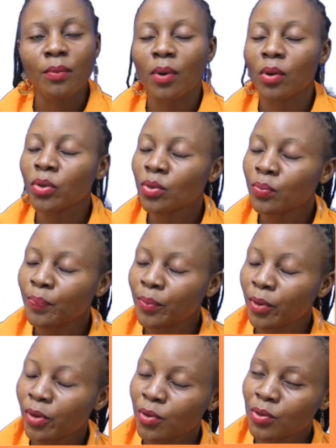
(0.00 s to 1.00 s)
you
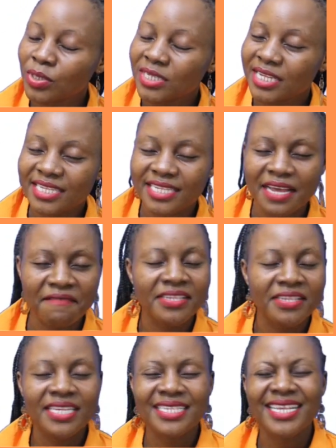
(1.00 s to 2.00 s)
produce his
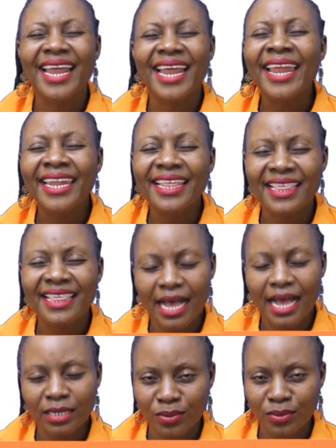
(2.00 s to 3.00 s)
services and anything
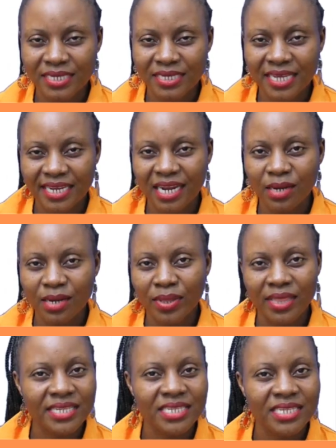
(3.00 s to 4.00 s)
associated
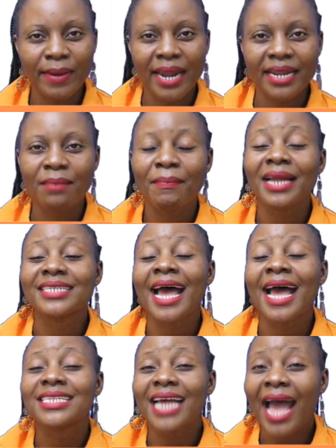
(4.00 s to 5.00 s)
with his brand, but
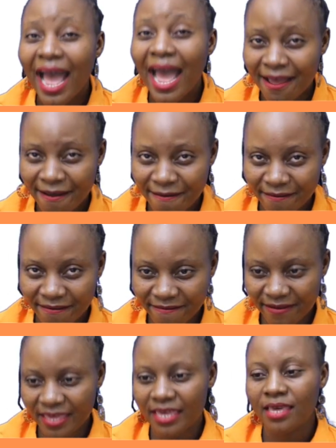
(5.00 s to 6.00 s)
at a
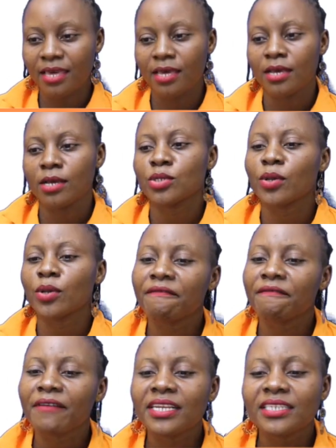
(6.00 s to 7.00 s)
fee. So the
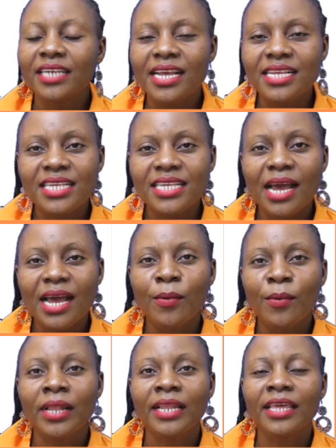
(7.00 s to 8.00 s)
franchisor
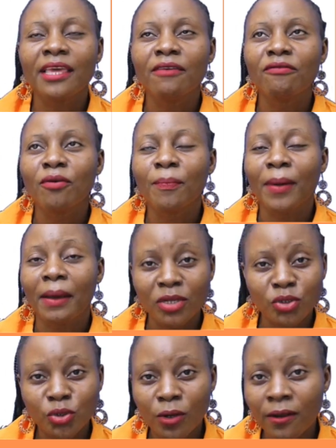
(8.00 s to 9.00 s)
will give you
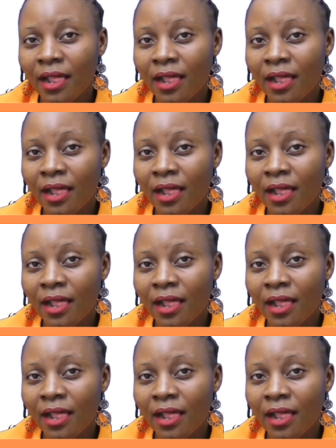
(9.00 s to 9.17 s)
permission,